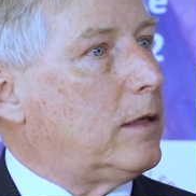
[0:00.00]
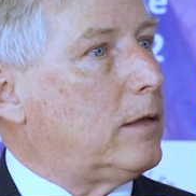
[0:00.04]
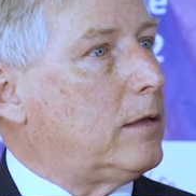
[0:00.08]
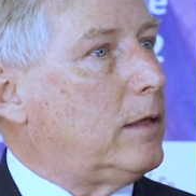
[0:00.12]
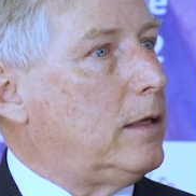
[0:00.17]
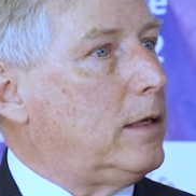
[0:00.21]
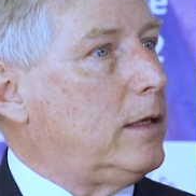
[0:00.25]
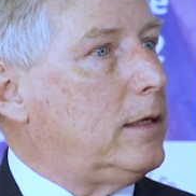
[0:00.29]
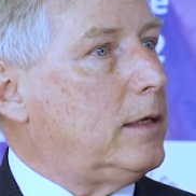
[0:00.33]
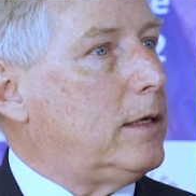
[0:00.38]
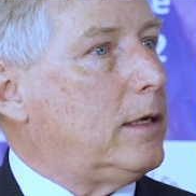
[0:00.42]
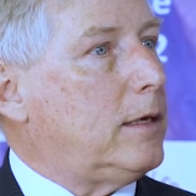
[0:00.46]

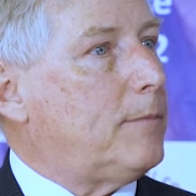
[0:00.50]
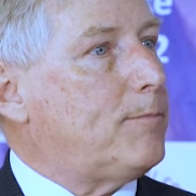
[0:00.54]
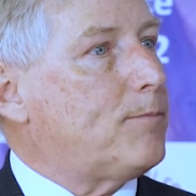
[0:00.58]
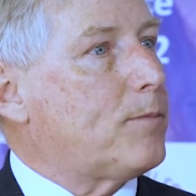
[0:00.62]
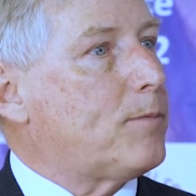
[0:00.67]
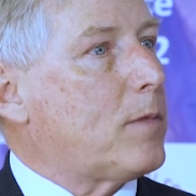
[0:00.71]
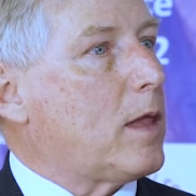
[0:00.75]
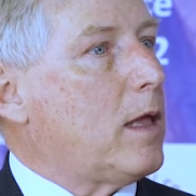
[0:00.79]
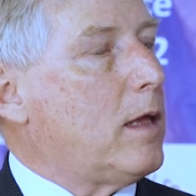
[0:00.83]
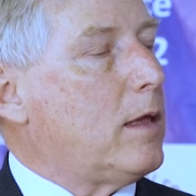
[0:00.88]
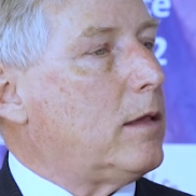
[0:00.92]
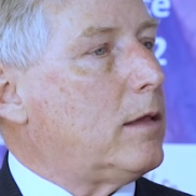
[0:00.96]
the
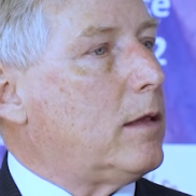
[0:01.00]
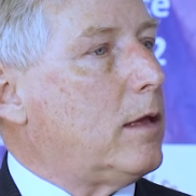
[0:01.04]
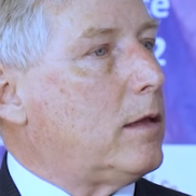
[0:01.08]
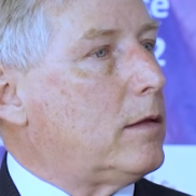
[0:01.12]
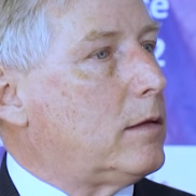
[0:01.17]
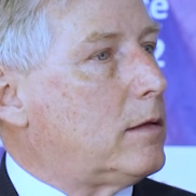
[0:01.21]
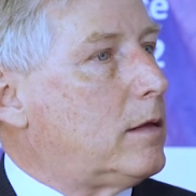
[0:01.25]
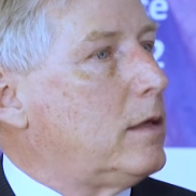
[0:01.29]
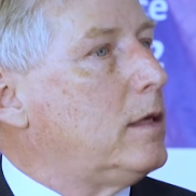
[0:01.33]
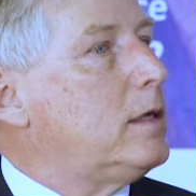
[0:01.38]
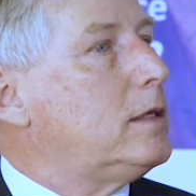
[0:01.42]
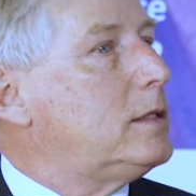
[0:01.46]

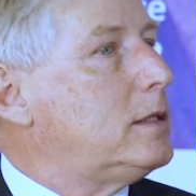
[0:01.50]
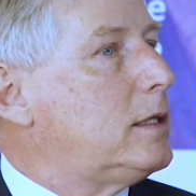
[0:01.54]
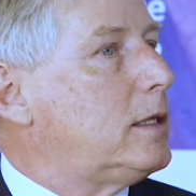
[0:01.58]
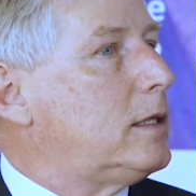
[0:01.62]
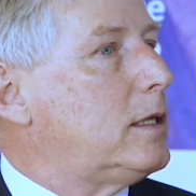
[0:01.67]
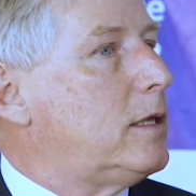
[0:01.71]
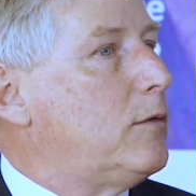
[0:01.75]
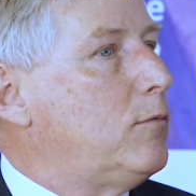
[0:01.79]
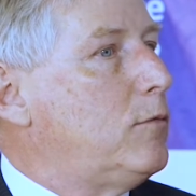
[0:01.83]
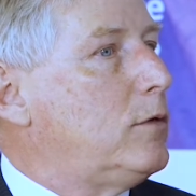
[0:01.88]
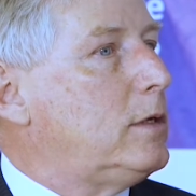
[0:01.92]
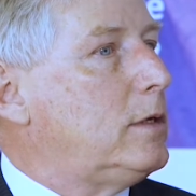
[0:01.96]
things that
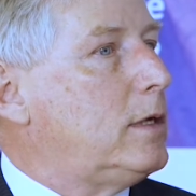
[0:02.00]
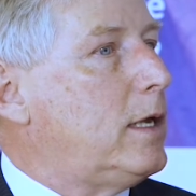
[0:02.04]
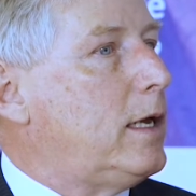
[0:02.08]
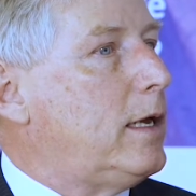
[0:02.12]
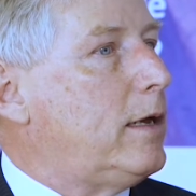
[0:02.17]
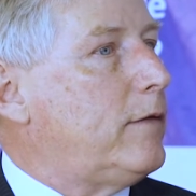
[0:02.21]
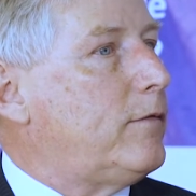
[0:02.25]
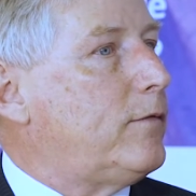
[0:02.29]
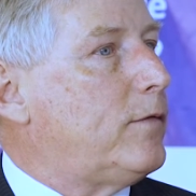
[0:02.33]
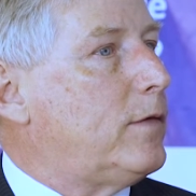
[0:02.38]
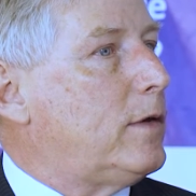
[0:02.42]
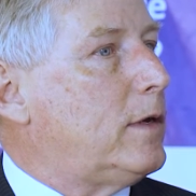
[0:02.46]
they wouldn't
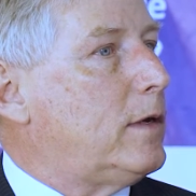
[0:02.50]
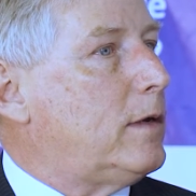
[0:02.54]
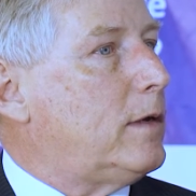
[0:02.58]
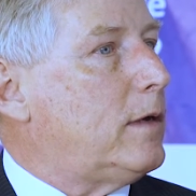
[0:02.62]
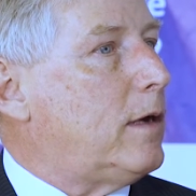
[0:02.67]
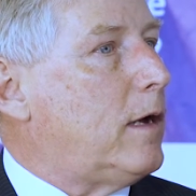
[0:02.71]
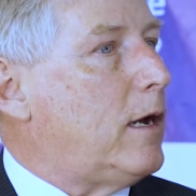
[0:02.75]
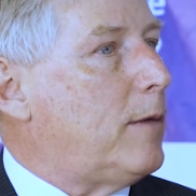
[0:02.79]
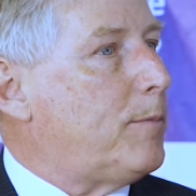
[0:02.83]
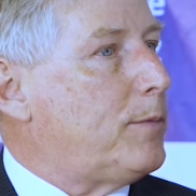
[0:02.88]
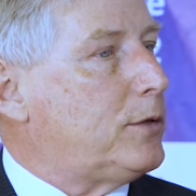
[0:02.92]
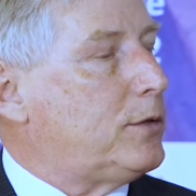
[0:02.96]
have
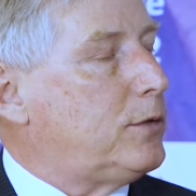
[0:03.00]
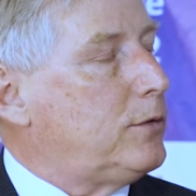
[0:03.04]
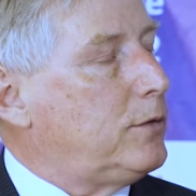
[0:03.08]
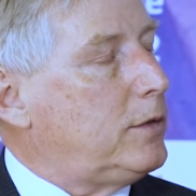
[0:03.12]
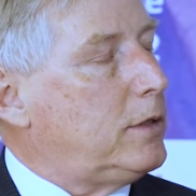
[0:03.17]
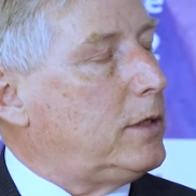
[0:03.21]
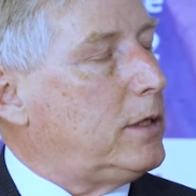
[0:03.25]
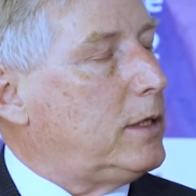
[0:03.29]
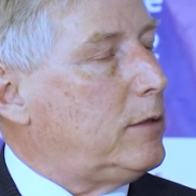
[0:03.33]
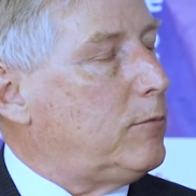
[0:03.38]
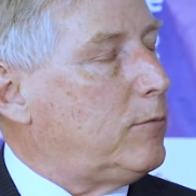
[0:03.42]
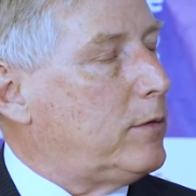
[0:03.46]

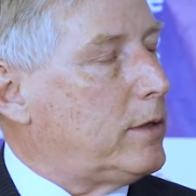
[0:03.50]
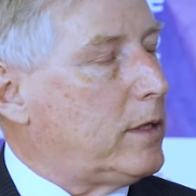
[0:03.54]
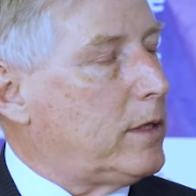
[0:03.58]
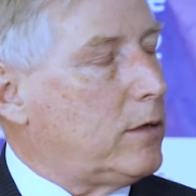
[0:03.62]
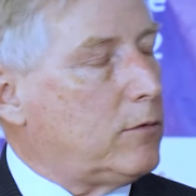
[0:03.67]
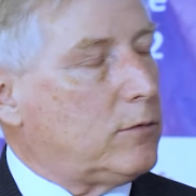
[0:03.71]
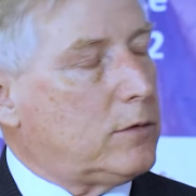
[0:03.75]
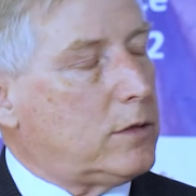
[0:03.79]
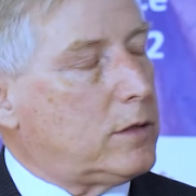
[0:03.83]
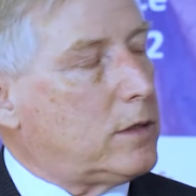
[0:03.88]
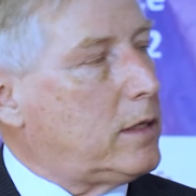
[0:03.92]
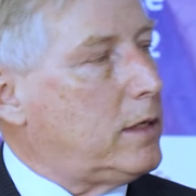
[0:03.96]
opportunity
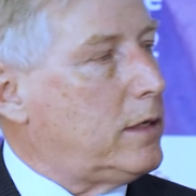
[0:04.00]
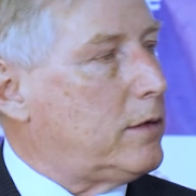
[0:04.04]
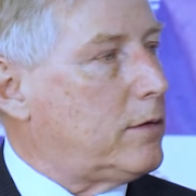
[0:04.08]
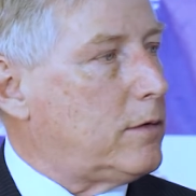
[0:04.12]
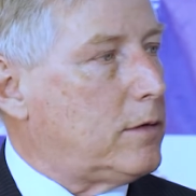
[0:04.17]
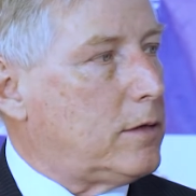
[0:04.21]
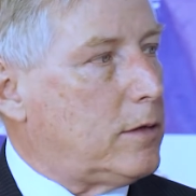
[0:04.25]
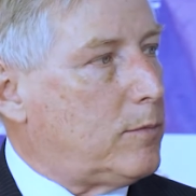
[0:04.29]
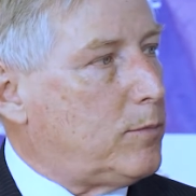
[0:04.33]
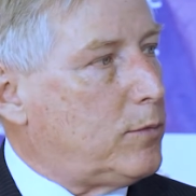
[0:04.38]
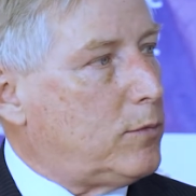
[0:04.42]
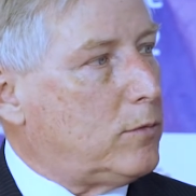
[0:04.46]
without the theater
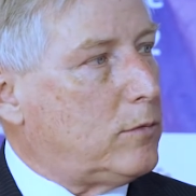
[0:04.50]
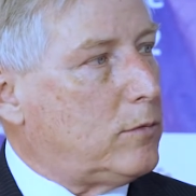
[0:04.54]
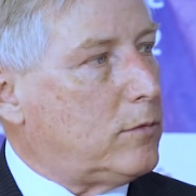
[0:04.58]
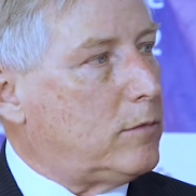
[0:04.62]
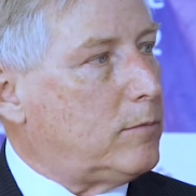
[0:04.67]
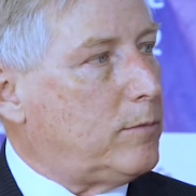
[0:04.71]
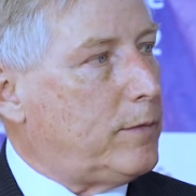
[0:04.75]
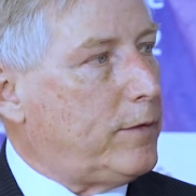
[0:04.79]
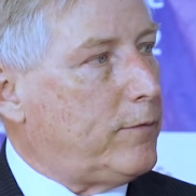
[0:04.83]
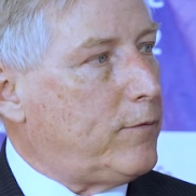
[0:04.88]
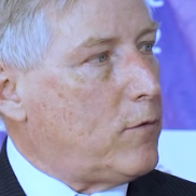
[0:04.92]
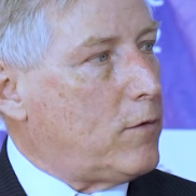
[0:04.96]
and the pool
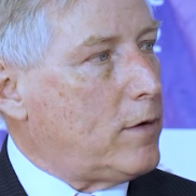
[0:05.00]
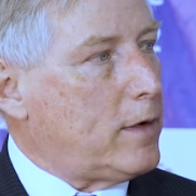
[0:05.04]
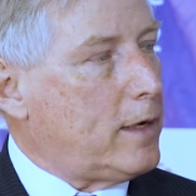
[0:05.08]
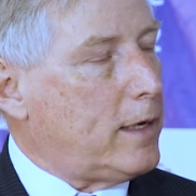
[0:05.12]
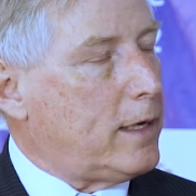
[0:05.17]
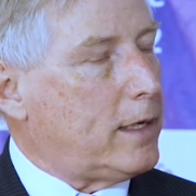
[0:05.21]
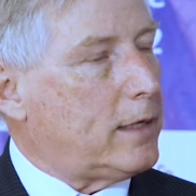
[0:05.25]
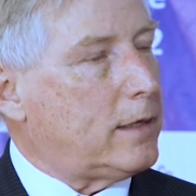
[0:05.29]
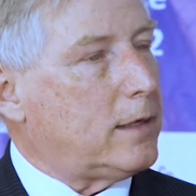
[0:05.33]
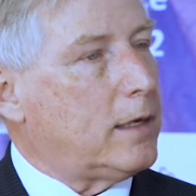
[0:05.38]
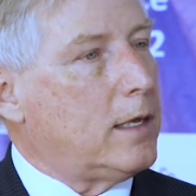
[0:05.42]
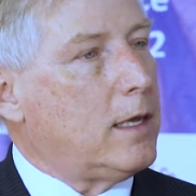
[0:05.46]

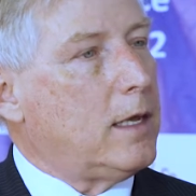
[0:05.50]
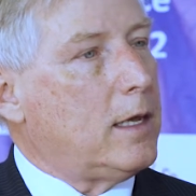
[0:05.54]
beforehand.